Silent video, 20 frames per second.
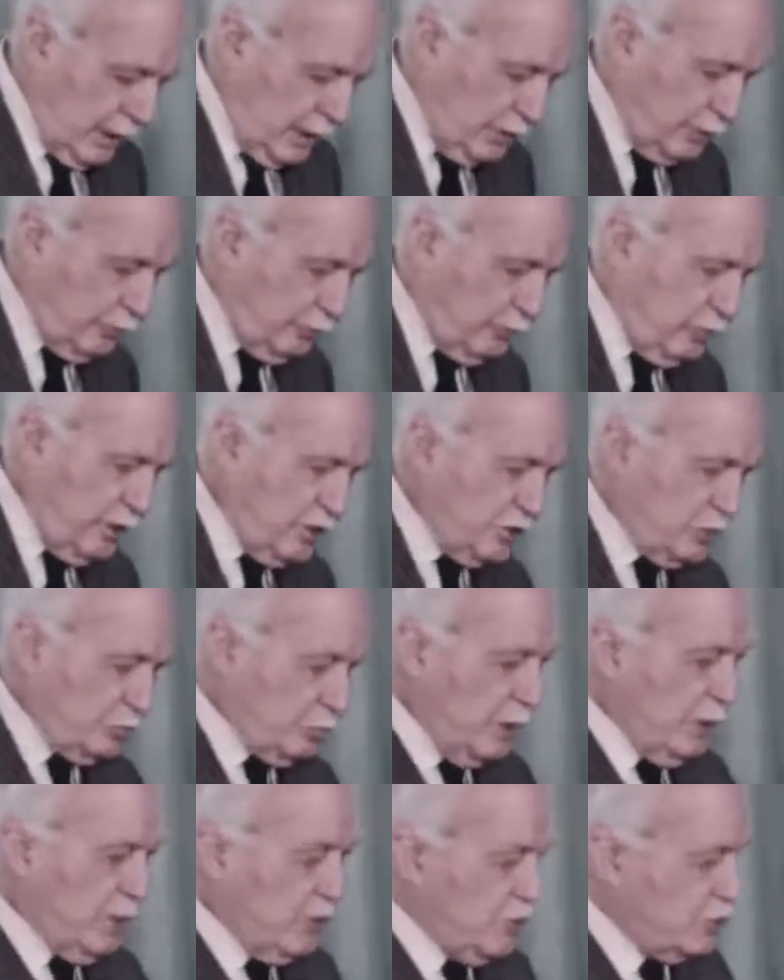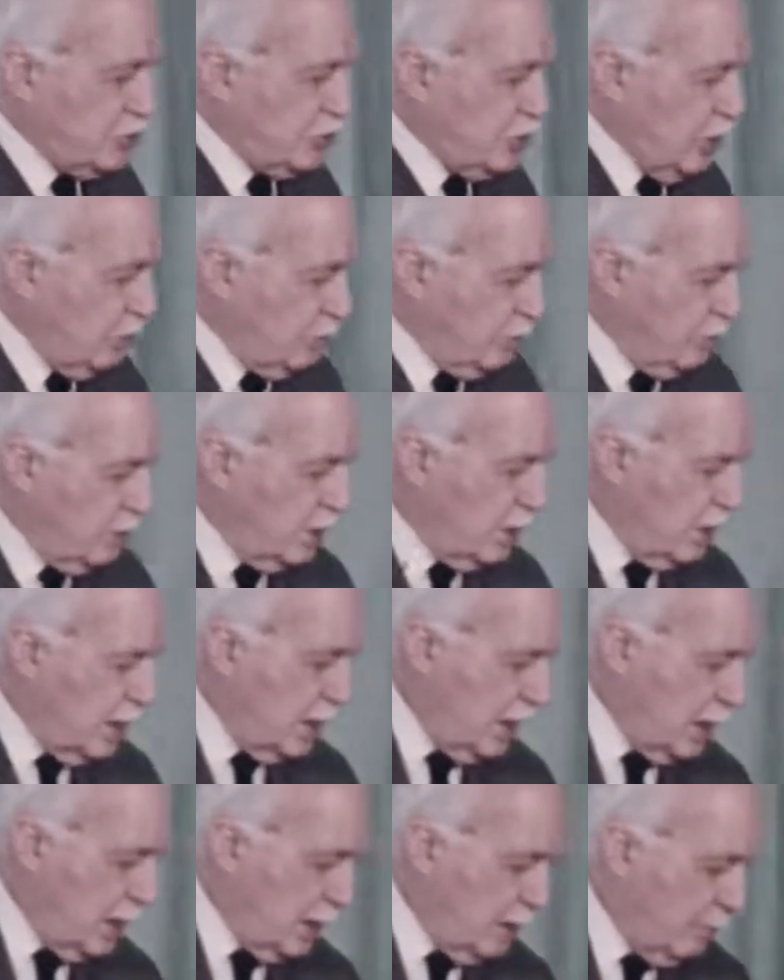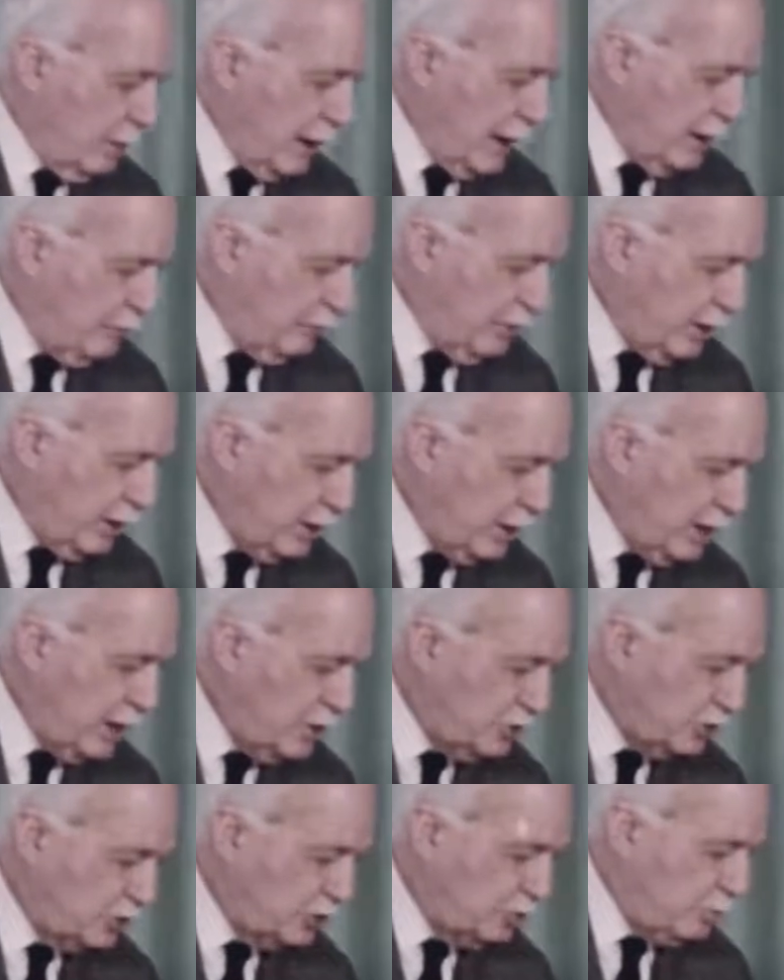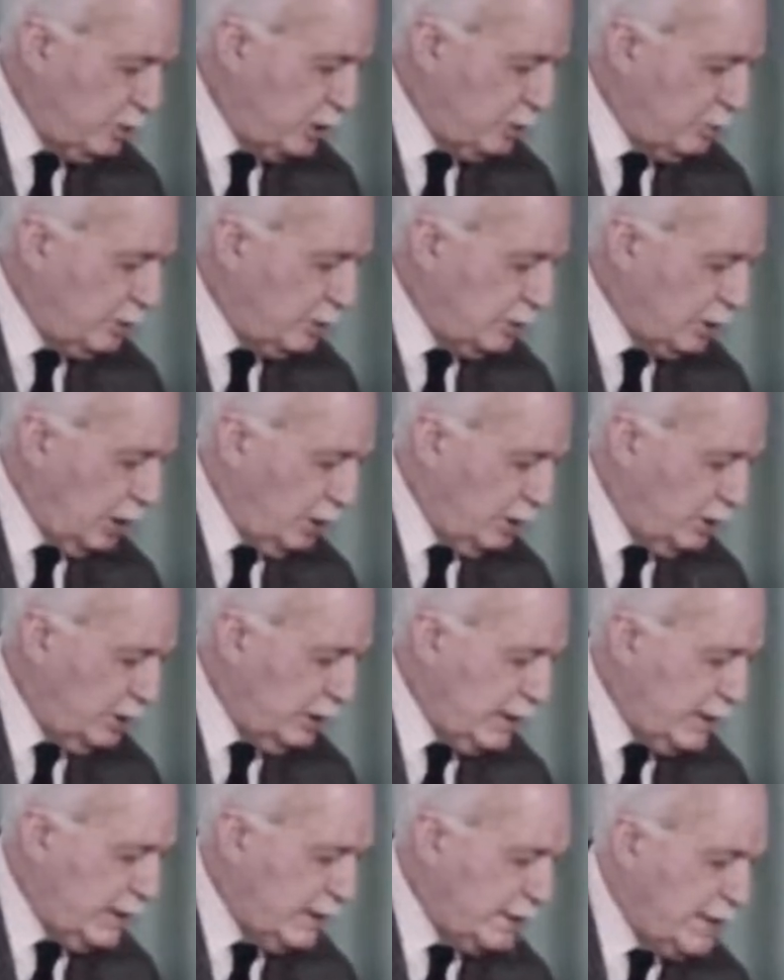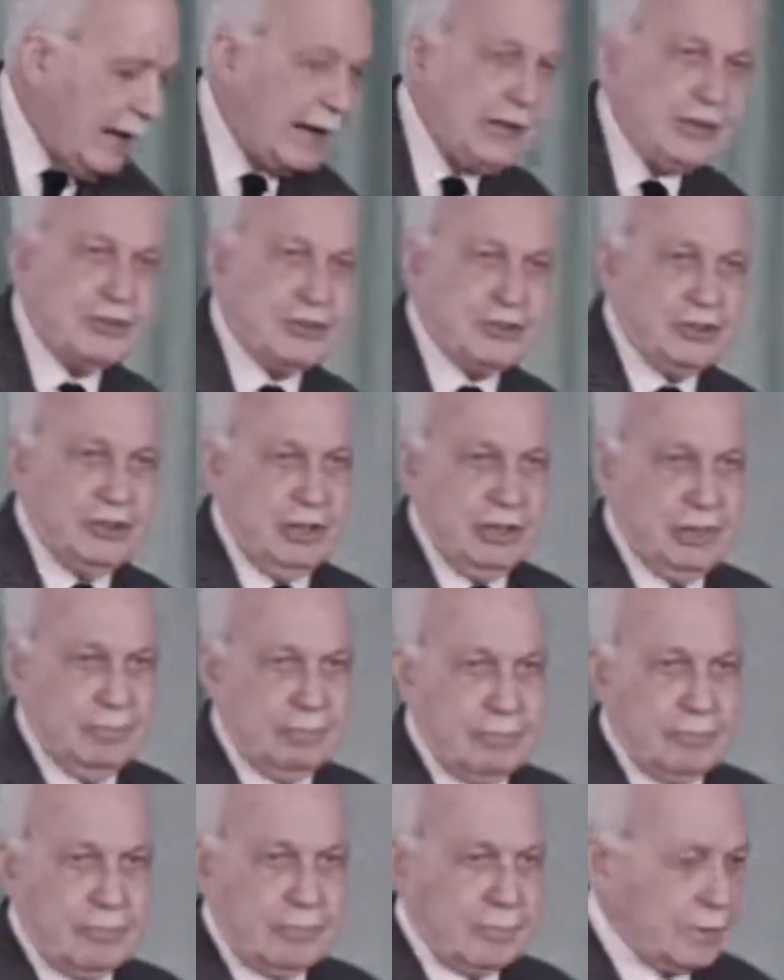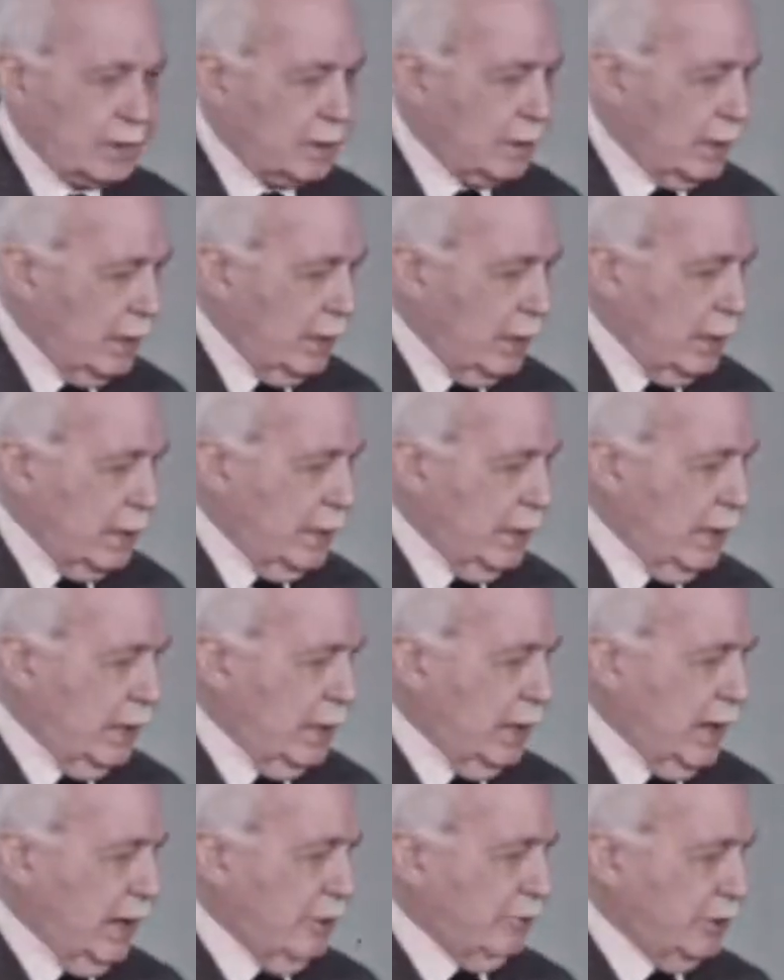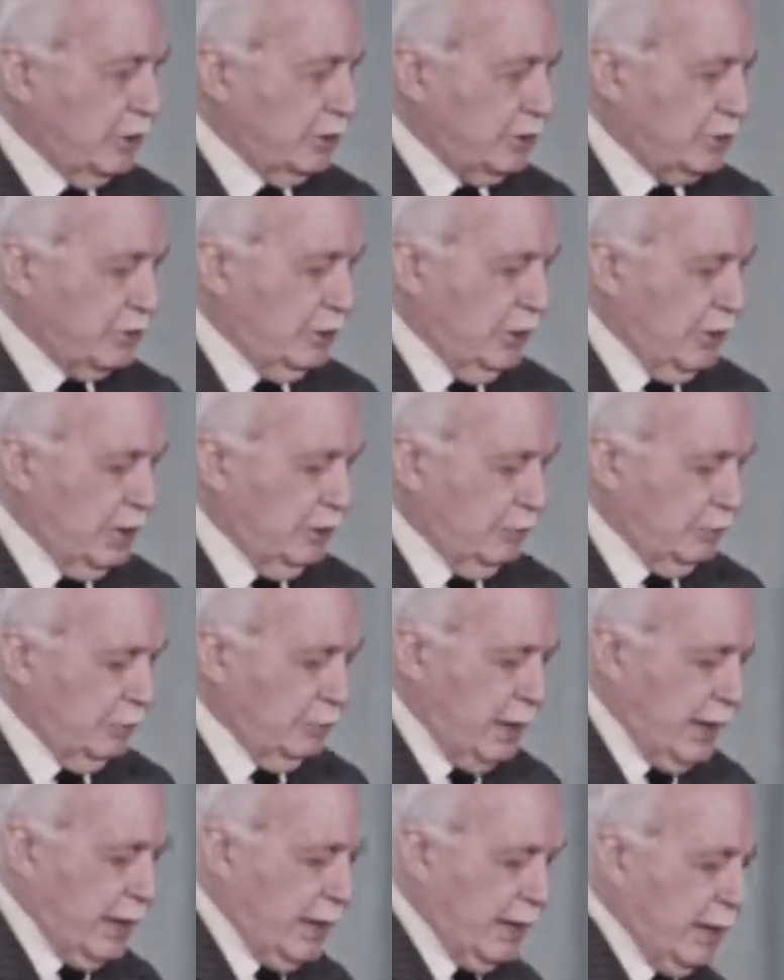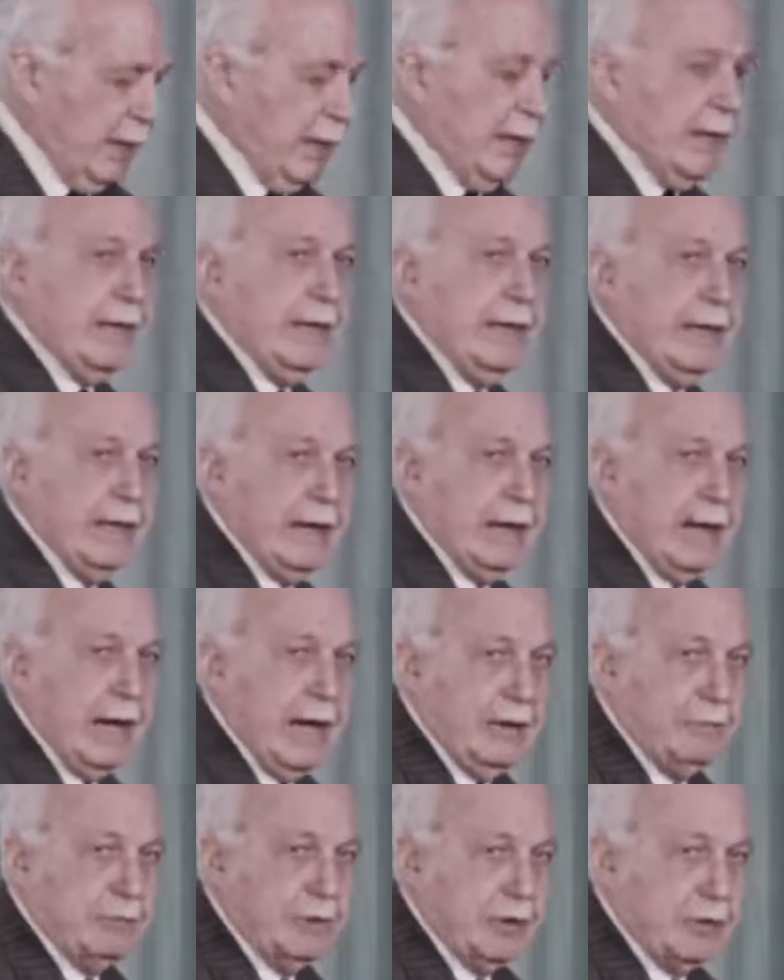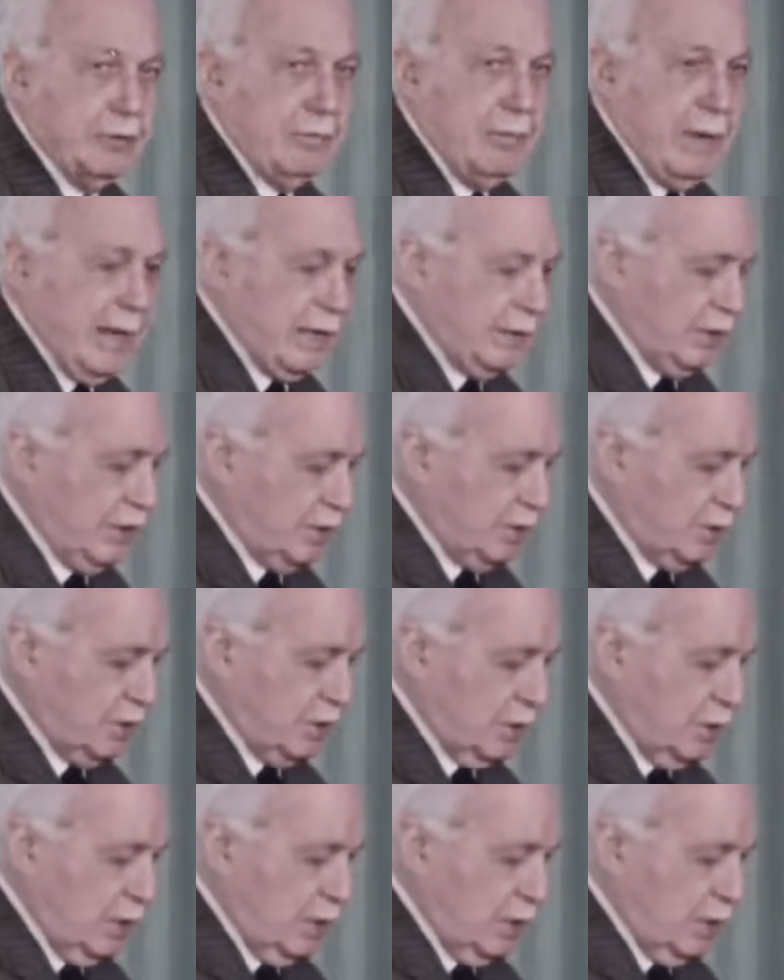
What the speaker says: The first one is shown by Faraday's experiment on induction. Here I've got a coil of wire, here I've got a magnet.